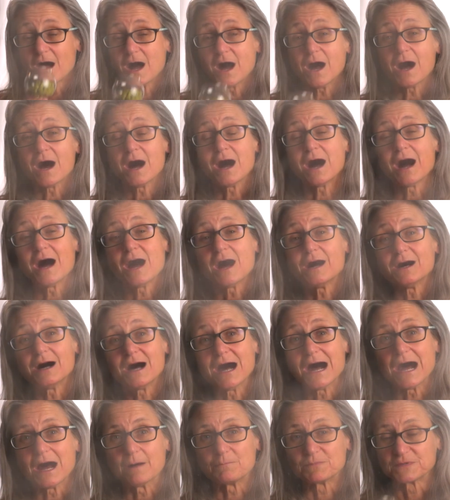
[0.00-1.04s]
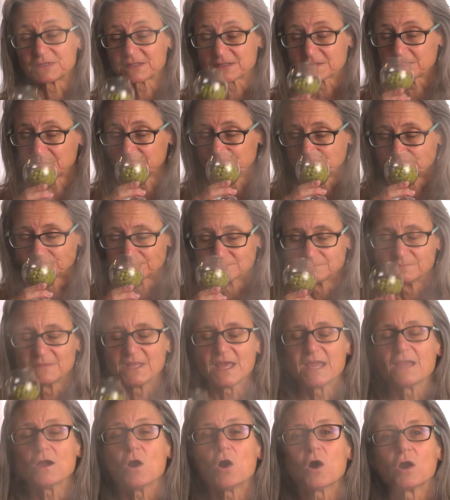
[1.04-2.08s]
Ah, hops.
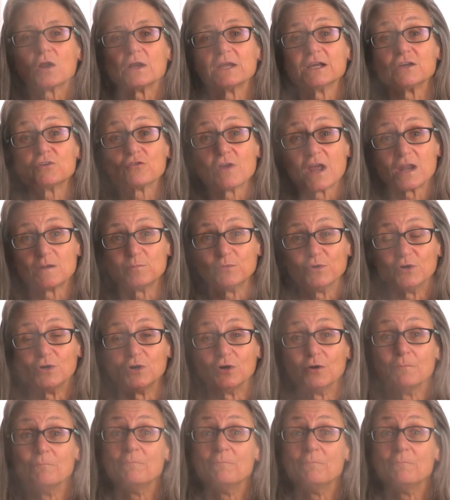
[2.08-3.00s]
They are incredible.